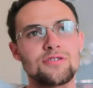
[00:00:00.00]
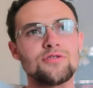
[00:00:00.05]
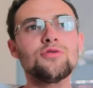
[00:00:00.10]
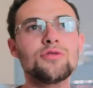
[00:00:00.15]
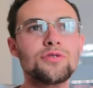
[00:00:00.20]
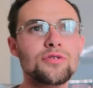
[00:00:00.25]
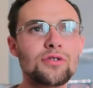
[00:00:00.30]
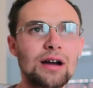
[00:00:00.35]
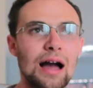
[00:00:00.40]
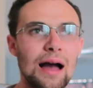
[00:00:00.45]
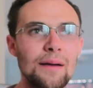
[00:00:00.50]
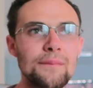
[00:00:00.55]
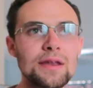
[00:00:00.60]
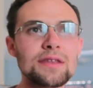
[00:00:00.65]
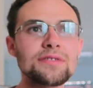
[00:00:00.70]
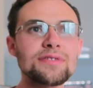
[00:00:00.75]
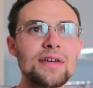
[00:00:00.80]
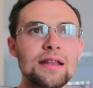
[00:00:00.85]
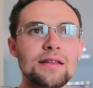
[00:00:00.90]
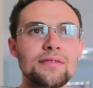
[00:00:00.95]
Use your common
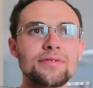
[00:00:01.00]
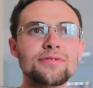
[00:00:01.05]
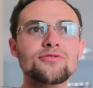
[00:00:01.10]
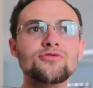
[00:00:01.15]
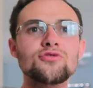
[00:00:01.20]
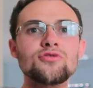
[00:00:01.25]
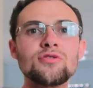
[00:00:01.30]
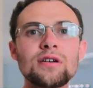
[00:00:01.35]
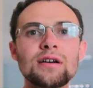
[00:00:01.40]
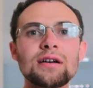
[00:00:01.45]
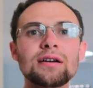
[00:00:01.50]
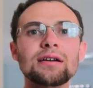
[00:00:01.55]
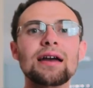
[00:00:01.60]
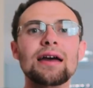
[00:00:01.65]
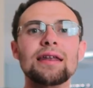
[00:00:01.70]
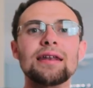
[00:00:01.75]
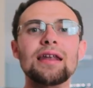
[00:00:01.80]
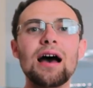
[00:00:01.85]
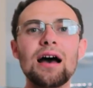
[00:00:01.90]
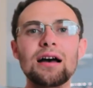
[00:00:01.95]
sense. You
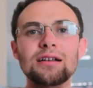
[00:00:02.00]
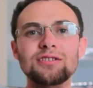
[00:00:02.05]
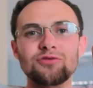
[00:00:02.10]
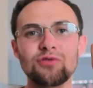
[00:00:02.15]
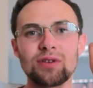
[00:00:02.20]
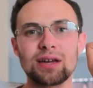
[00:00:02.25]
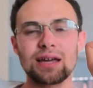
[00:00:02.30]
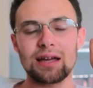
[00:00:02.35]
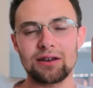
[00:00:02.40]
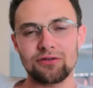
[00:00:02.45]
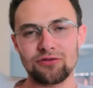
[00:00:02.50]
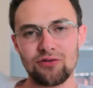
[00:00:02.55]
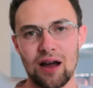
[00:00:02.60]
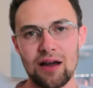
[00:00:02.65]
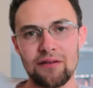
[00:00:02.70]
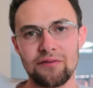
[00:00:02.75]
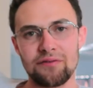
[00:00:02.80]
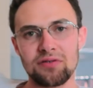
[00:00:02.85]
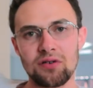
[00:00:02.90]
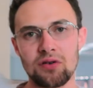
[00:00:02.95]
cannot drink and
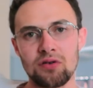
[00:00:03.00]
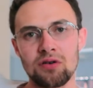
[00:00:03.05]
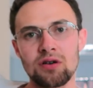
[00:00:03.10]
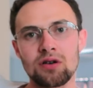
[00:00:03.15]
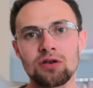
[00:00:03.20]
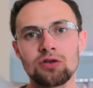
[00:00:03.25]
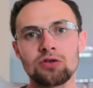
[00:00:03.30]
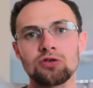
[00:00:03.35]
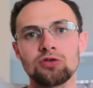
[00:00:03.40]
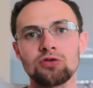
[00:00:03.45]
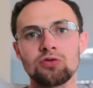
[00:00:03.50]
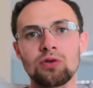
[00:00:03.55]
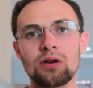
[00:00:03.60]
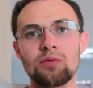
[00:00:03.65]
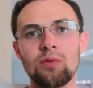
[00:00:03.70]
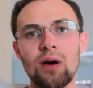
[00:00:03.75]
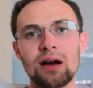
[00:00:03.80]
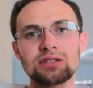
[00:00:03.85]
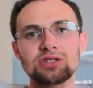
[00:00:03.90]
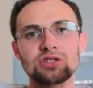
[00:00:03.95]
drive, so you
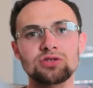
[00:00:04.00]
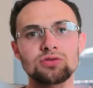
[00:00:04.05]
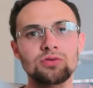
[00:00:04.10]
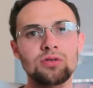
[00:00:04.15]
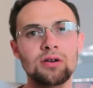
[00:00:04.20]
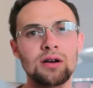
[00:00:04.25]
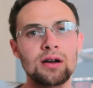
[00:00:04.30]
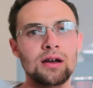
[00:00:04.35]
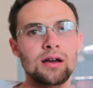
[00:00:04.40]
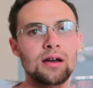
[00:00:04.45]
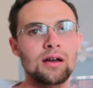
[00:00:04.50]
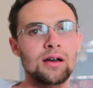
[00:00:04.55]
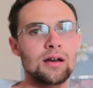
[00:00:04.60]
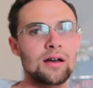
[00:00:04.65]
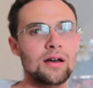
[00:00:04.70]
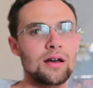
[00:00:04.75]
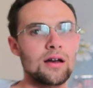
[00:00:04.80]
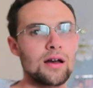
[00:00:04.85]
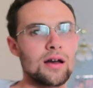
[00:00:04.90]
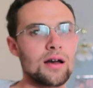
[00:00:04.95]
will want to
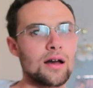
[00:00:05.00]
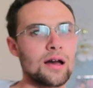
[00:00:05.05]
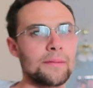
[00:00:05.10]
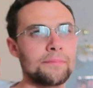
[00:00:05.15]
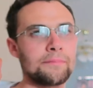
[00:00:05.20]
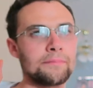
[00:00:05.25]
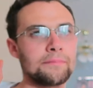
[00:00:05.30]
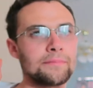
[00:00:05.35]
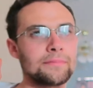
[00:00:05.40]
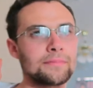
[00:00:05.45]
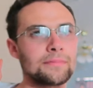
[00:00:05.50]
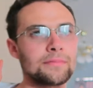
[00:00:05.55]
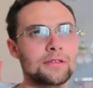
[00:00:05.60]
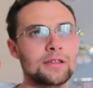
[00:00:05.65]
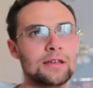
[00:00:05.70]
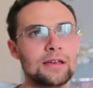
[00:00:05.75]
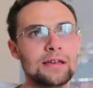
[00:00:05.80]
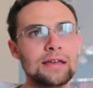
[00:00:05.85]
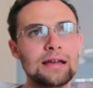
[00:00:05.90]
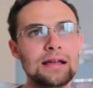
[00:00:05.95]

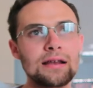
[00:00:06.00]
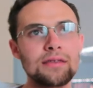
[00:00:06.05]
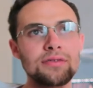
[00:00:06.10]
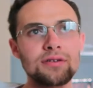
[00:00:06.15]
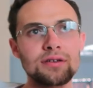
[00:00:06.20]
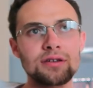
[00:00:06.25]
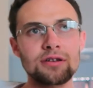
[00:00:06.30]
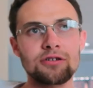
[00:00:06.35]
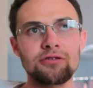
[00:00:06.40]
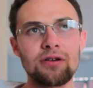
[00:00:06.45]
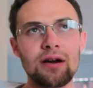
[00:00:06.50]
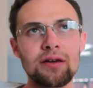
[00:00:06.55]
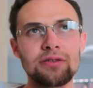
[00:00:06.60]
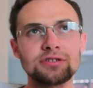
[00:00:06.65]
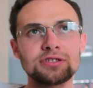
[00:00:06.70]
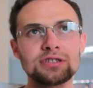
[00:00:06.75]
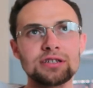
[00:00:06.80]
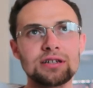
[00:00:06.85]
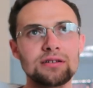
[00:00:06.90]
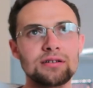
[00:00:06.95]
answer the
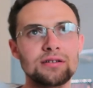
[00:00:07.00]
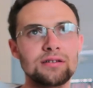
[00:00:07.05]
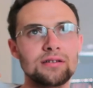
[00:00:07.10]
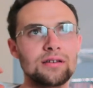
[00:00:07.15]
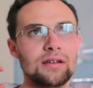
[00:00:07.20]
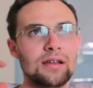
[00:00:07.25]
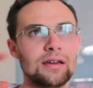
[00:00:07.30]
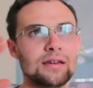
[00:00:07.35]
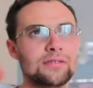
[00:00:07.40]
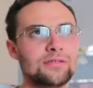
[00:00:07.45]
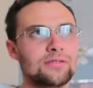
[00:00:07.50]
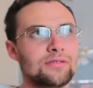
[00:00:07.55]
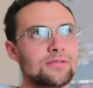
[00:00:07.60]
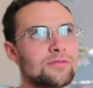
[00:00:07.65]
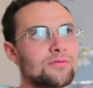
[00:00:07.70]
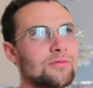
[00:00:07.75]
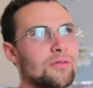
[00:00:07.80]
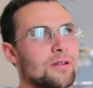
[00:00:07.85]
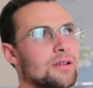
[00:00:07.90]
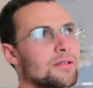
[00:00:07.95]
question, like,
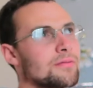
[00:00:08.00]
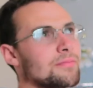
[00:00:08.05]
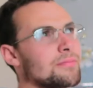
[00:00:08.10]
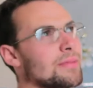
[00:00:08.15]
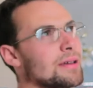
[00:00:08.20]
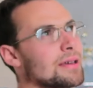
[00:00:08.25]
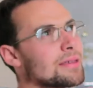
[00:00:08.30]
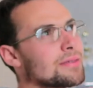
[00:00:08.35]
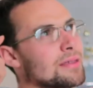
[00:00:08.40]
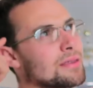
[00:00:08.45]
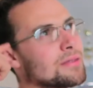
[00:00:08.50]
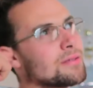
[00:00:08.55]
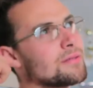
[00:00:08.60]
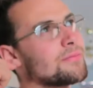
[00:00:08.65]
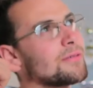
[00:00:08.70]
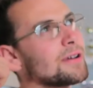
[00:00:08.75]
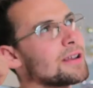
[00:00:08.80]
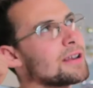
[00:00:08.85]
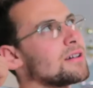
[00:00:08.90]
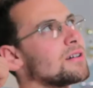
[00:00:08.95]
what makes sense in your
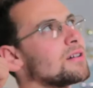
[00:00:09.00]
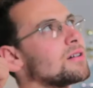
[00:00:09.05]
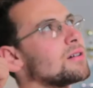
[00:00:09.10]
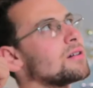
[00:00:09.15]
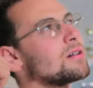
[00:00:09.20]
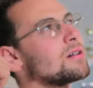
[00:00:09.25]
brain?